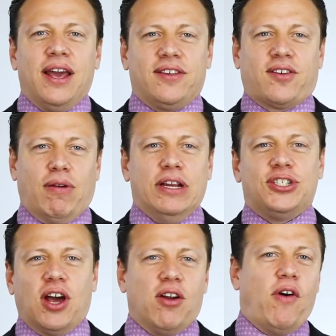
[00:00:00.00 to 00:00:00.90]
A
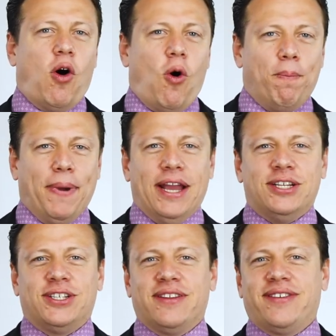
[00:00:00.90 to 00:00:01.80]
screenshot of a
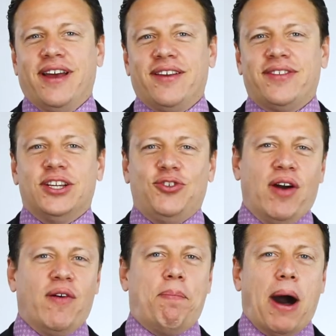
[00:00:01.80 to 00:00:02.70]
homepage that says that you
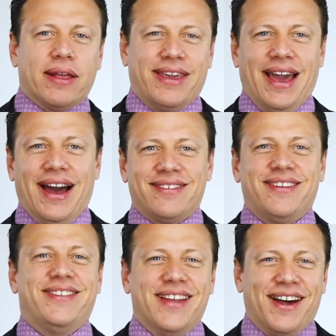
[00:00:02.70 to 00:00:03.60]
have a podcast
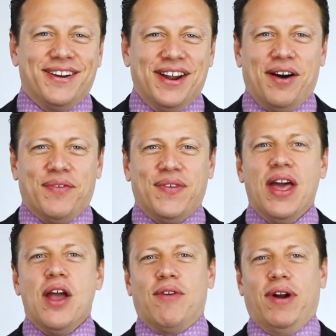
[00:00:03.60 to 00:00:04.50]
is not enough,